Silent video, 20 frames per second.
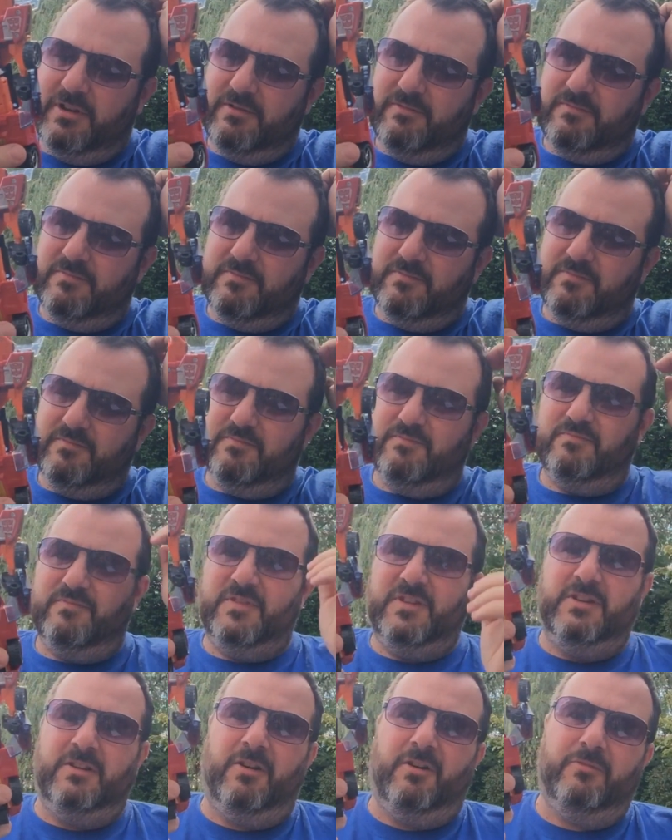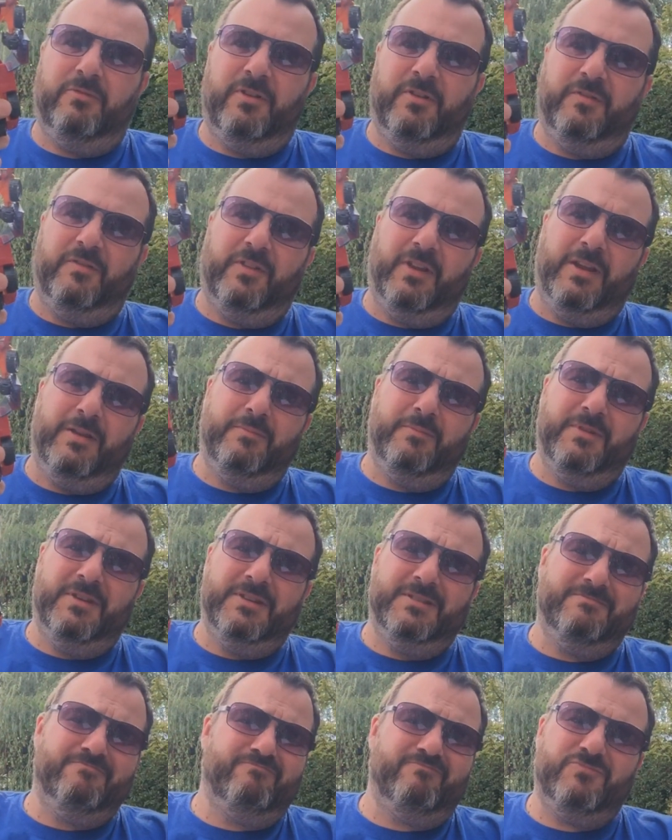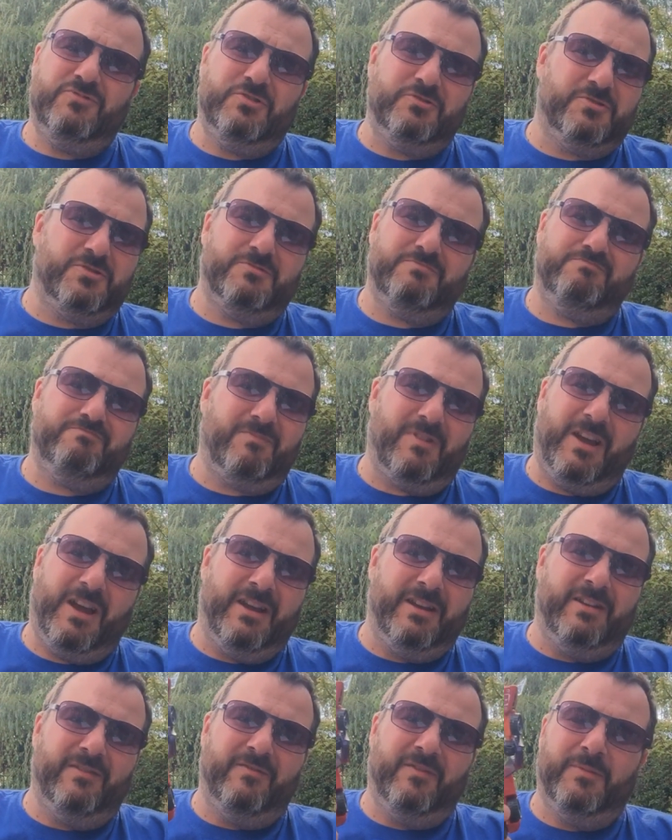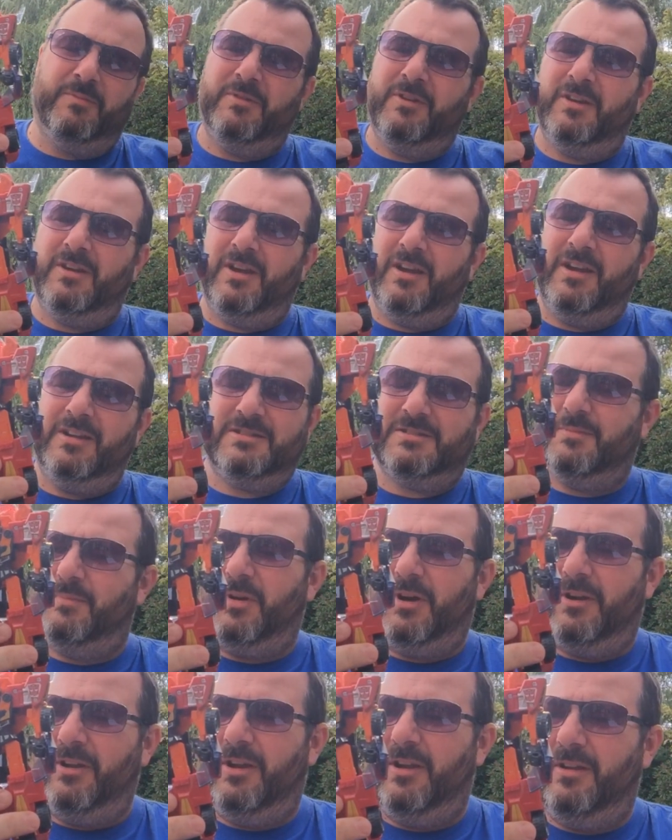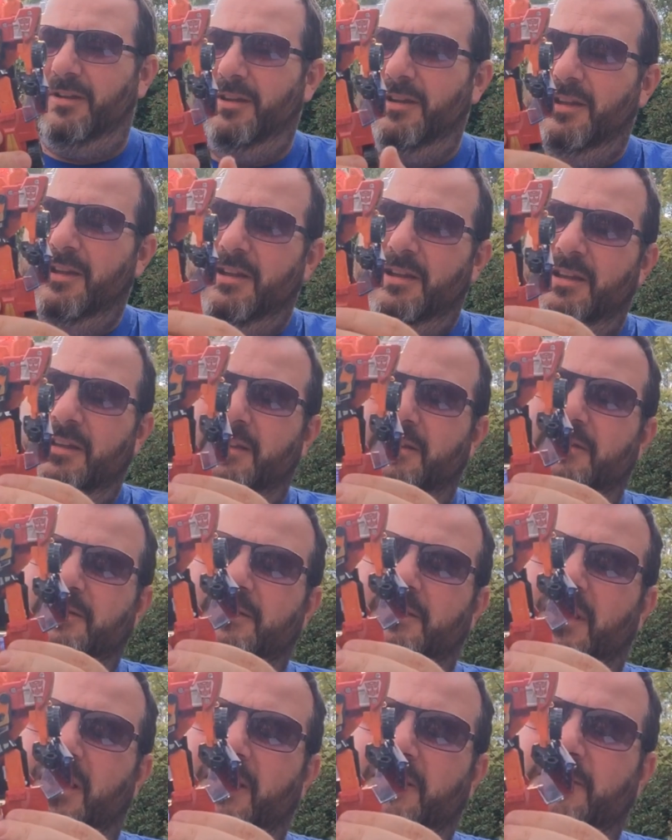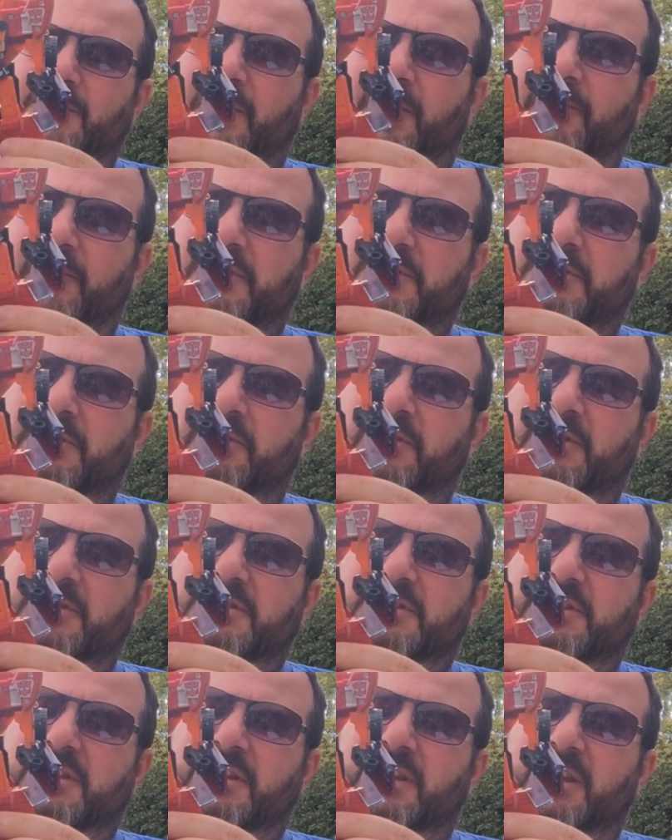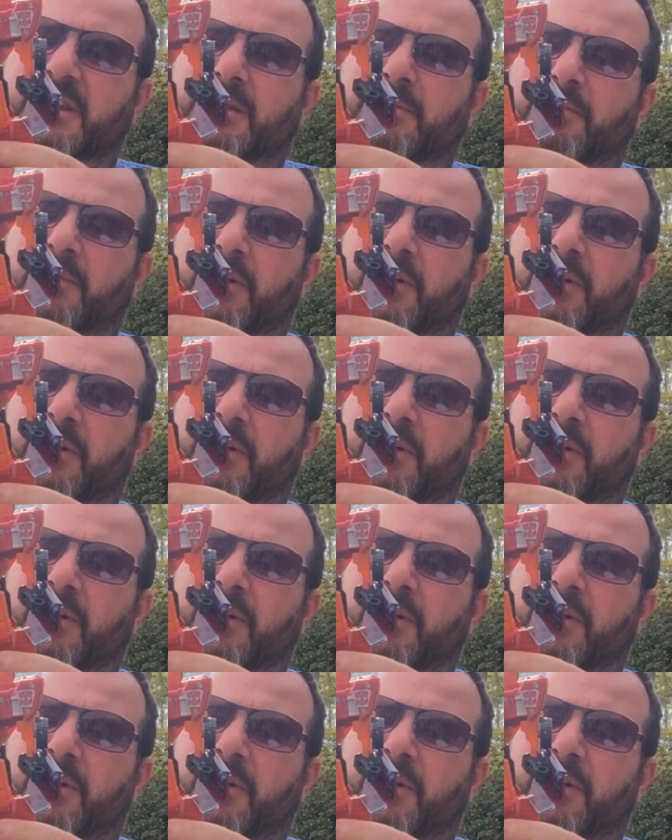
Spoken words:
it, the Hot Rod flame bit, just had it for me. I had to buy it, had to have it so I can stick it